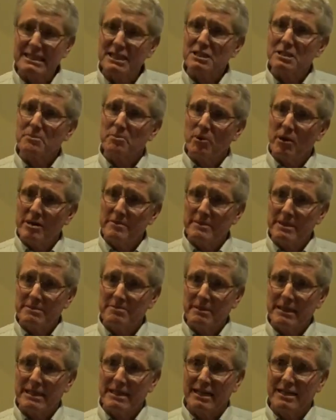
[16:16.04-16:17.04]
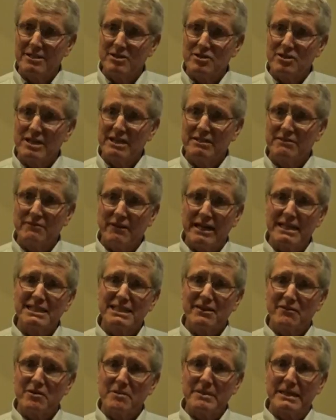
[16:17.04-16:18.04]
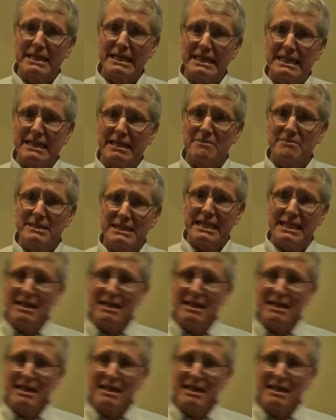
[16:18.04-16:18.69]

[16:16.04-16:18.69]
disappointment because he invites everybody to come see